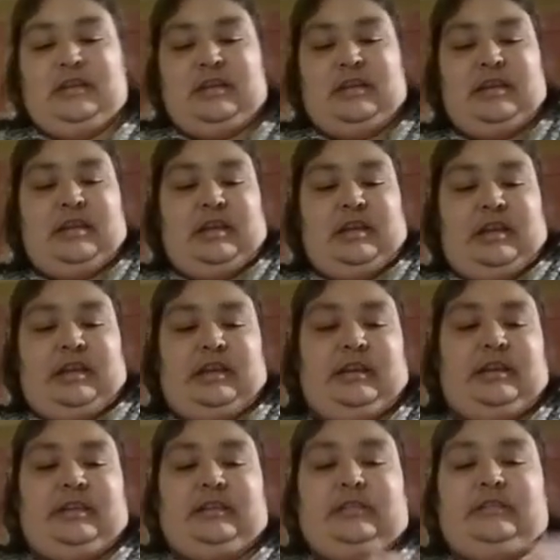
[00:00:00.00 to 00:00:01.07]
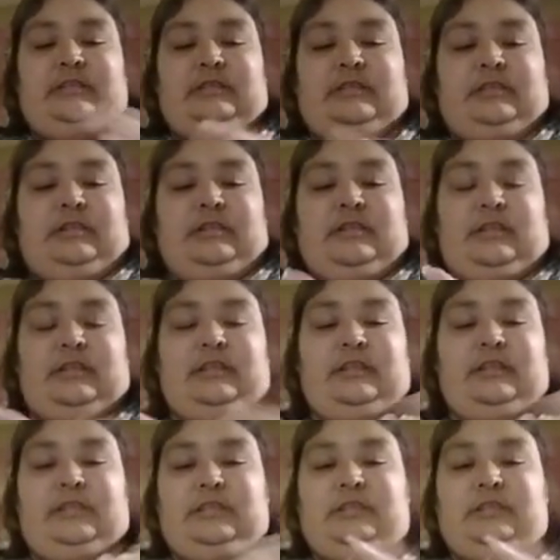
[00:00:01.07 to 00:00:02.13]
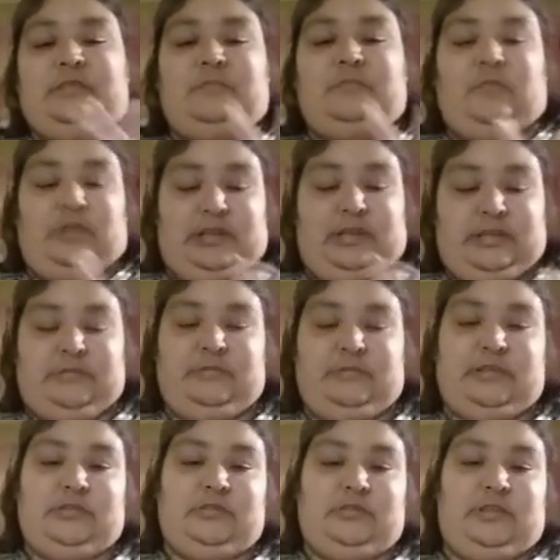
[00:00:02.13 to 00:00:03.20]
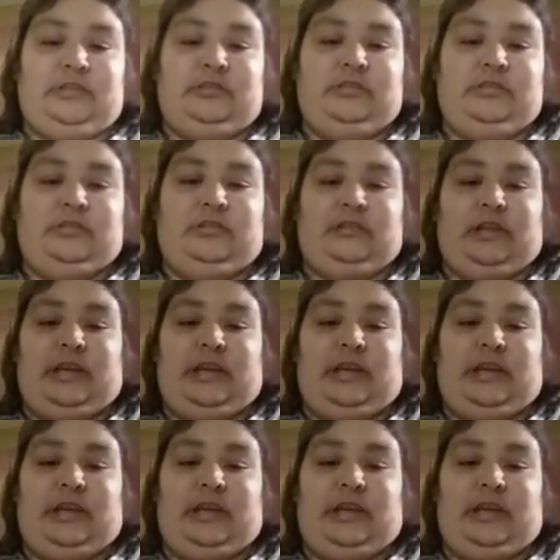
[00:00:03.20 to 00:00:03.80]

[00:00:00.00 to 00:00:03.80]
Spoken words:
And this is more or less what it's starting to look like.